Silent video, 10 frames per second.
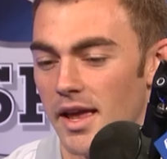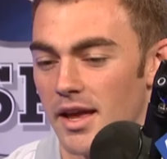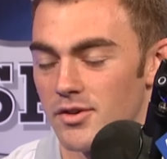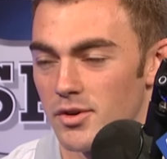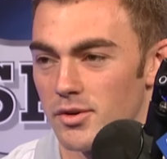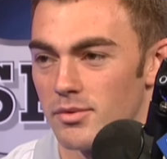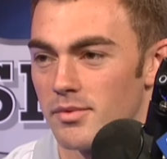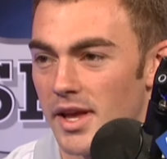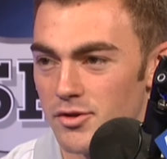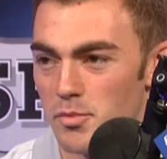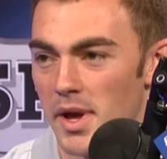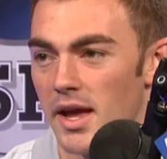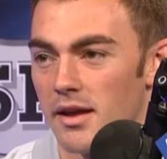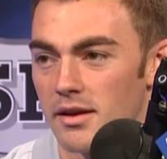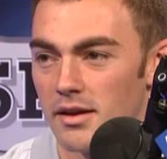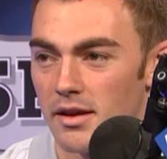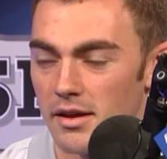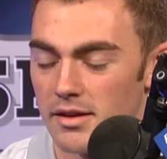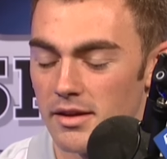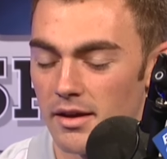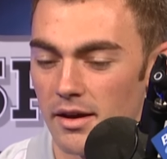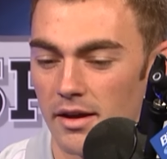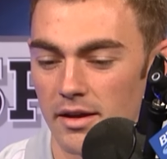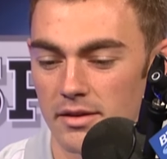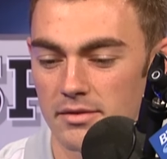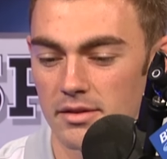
Andrew Andrew May. He uh,